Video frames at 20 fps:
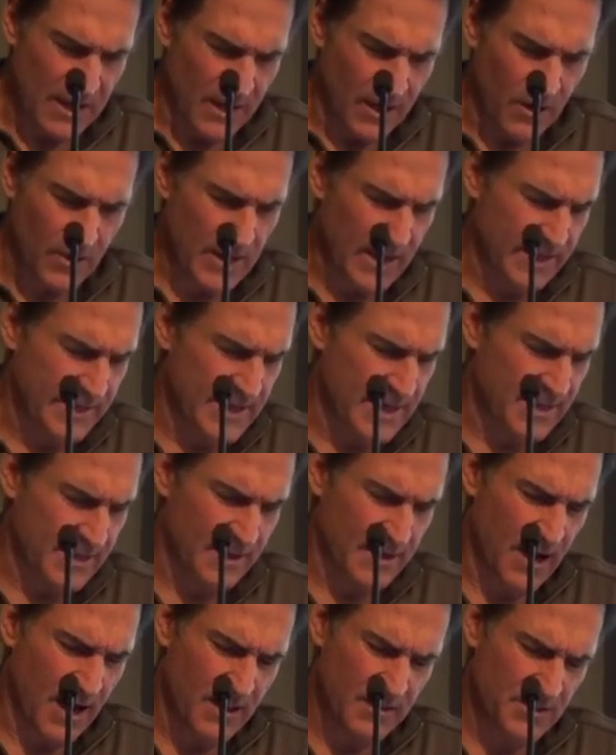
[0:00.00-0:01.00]
Okay, yeah, the
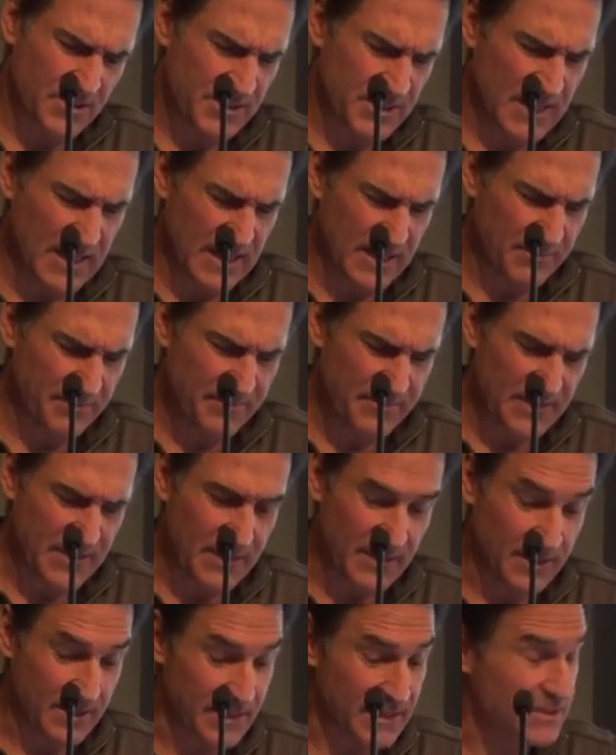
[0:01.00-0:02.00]
color scheme
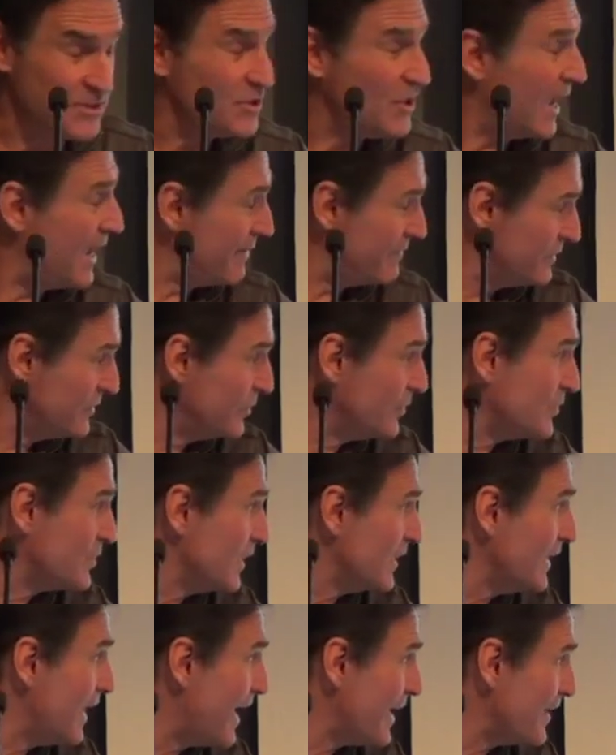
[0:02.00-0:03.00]
is, I've used
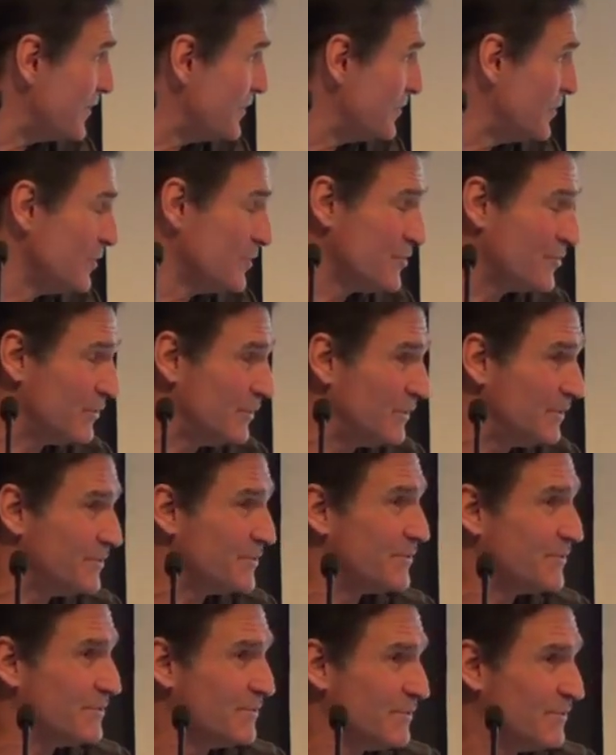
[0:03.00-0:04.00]
a lot of
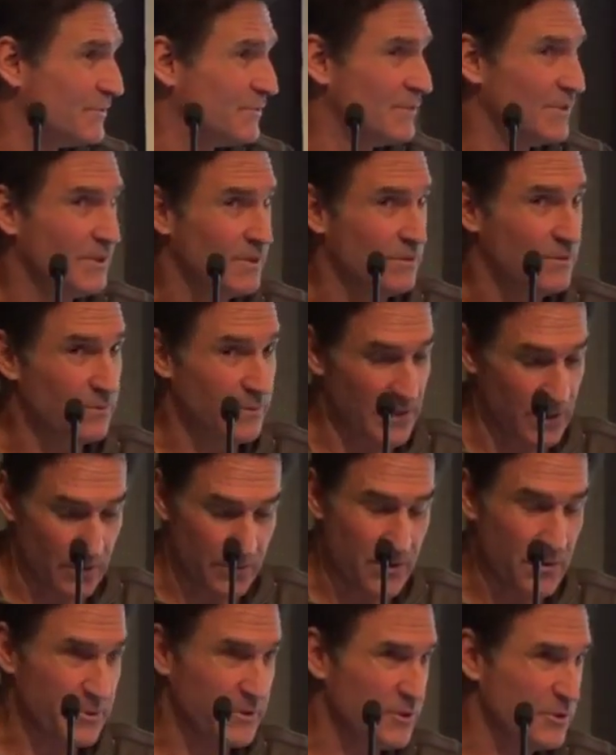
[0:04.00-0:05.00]
neutrals. We all
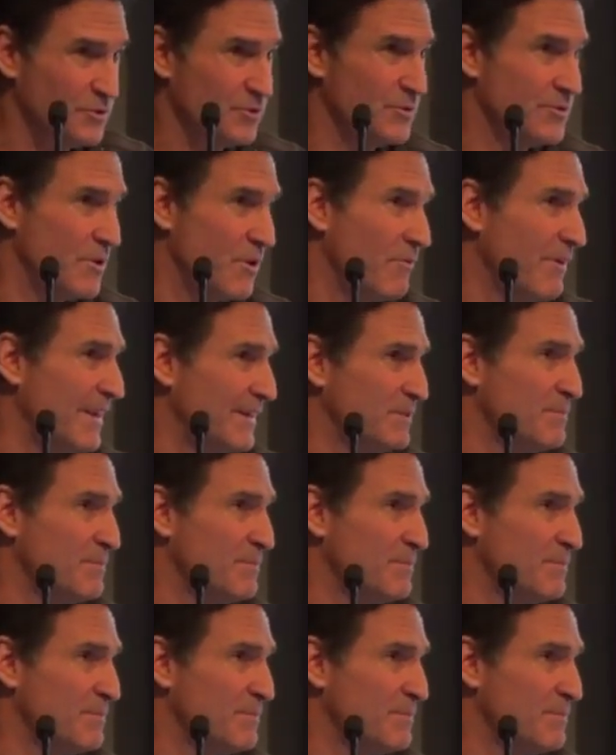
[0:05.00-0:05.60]
know what neutrals are, right?